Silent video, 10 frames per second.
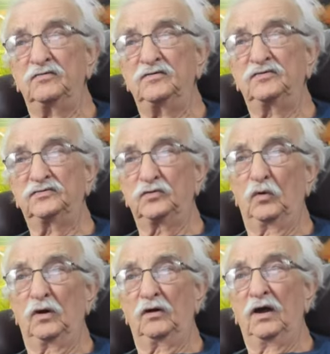to the
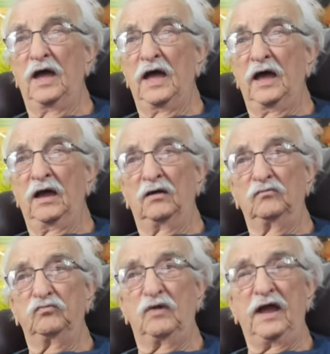store
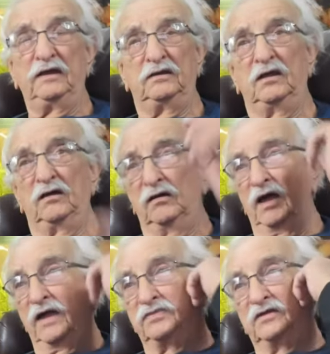right
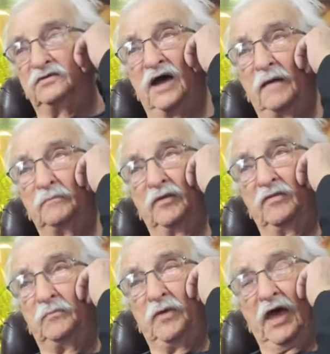at the top of
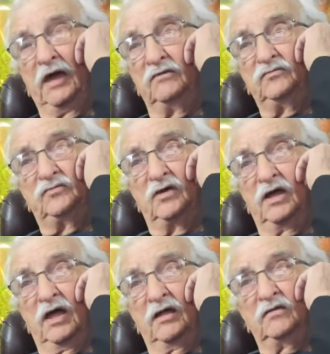the page.
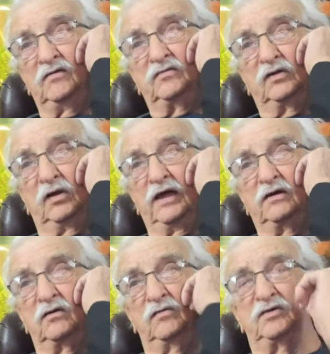Just
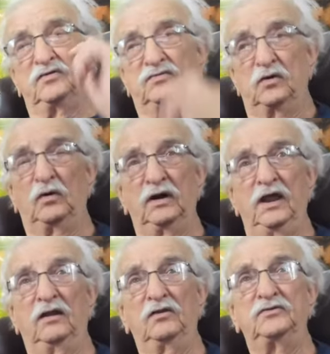click on the store and
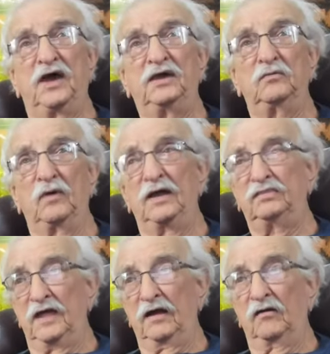it'll take you
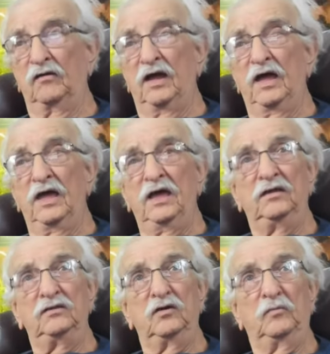right there
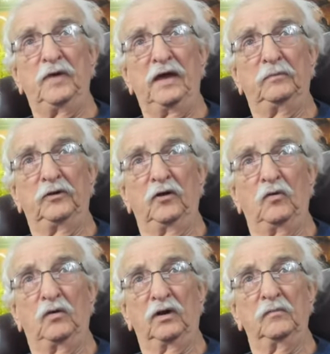and you'll be able to
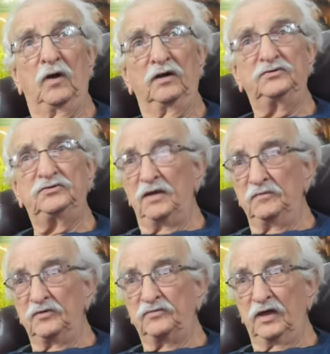order Mark
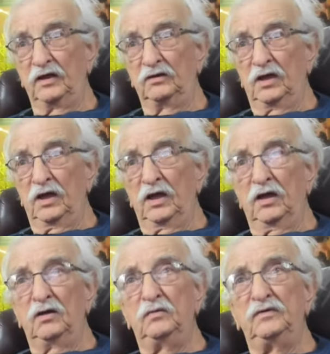Jameson.
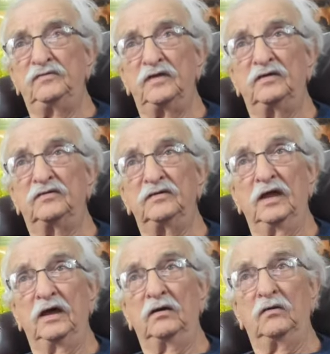Who is this
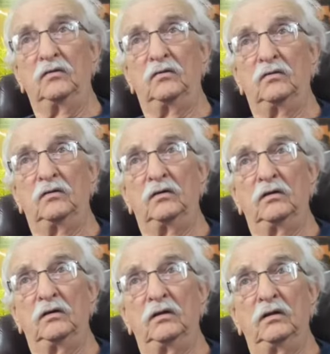now?
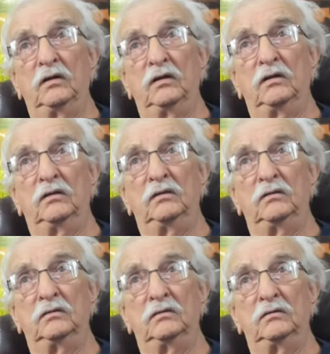
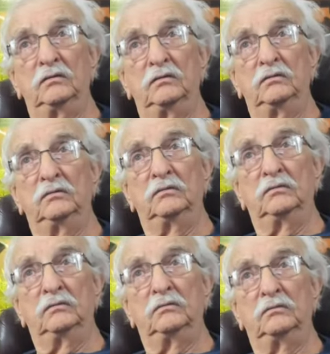
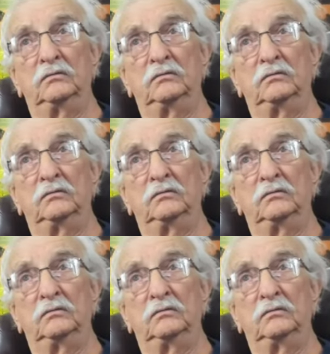Um,